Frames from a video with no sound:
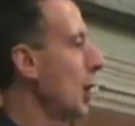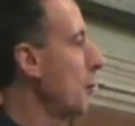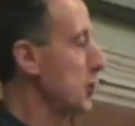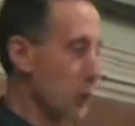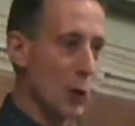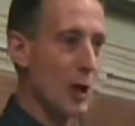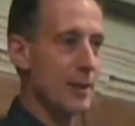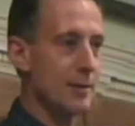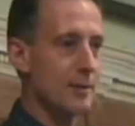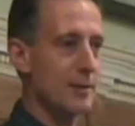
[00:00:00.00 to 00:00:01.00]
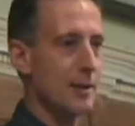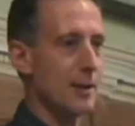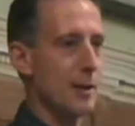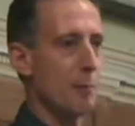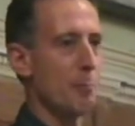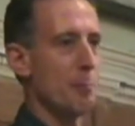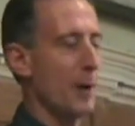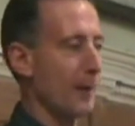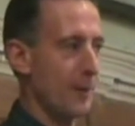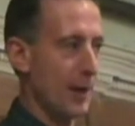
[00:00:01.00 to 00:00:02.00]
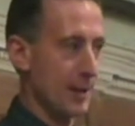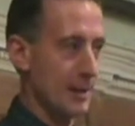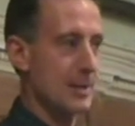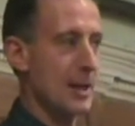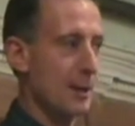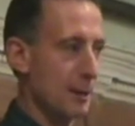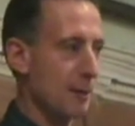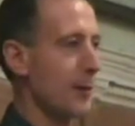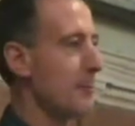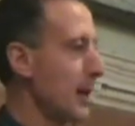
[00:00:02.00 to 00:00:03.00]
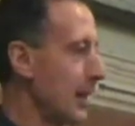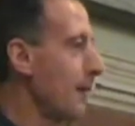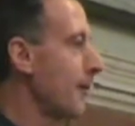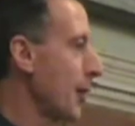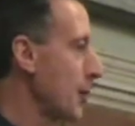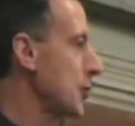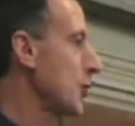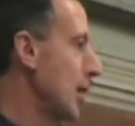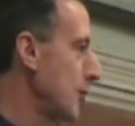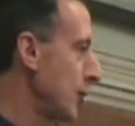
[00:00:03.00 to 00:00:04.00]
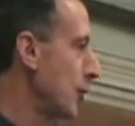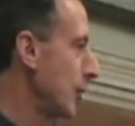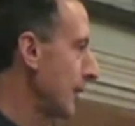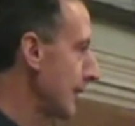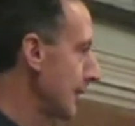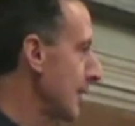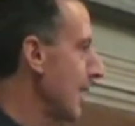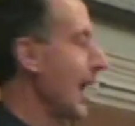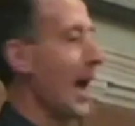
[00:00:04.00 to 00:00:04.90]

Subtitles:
We joined, but I can tell you, for many of those trade unionists,